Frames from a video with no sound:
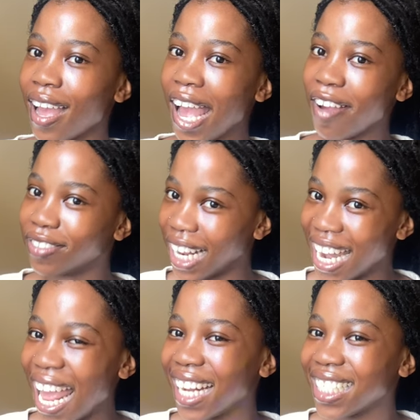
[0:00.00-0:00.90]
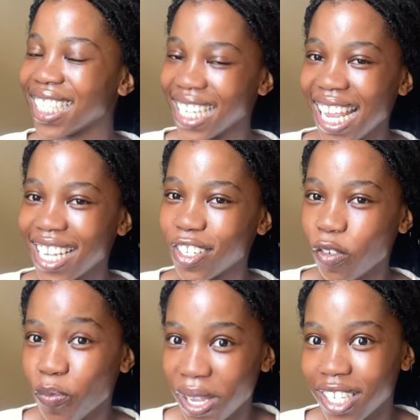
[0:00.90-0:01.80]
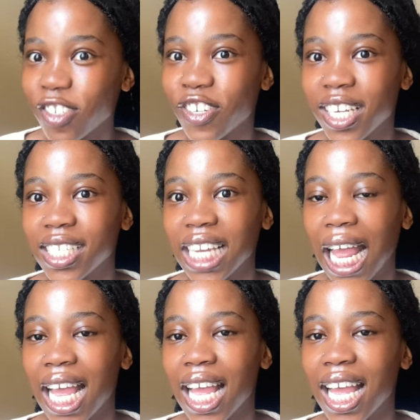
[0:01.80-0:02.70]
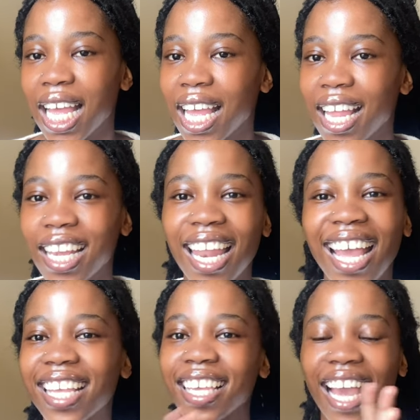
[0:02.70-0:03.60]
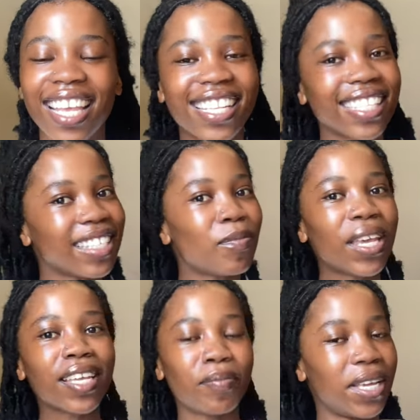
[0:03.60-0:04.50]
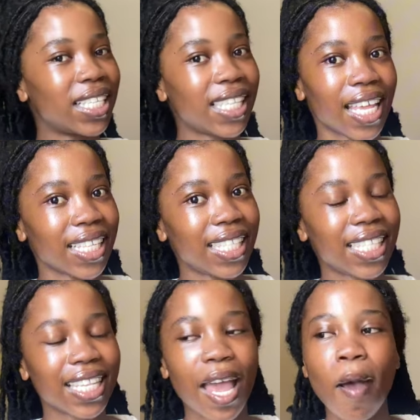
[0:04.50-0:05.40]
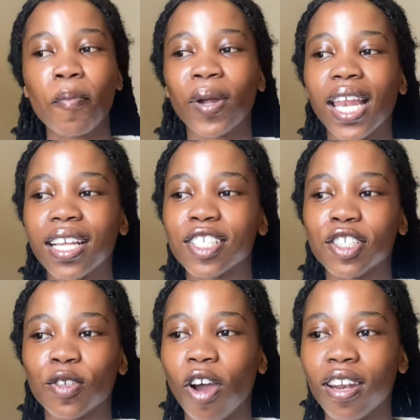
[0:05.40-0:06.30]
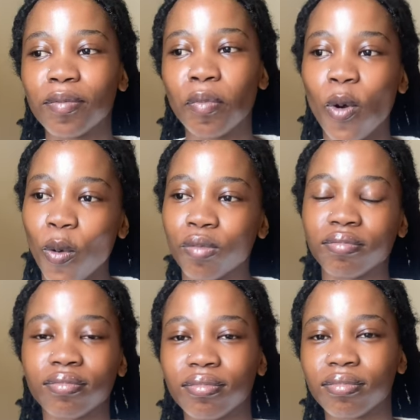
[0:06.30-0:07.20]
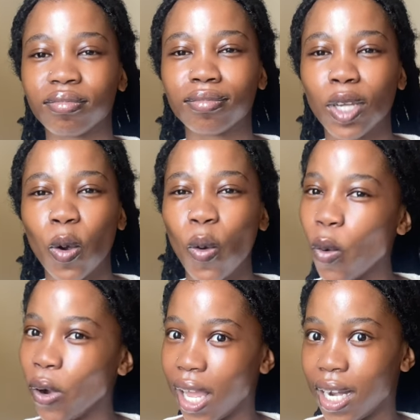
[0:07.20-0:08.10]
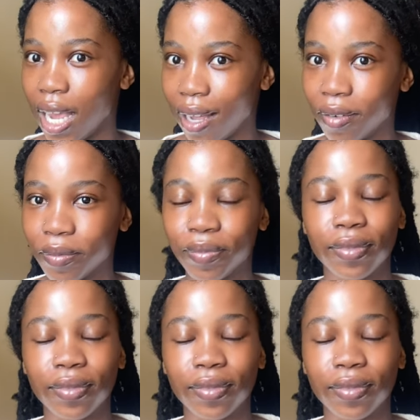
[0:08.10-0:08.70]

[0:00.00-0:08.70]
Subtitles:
After 19 years of being strict, like I make it make sense, but like she's gotten more cooler now.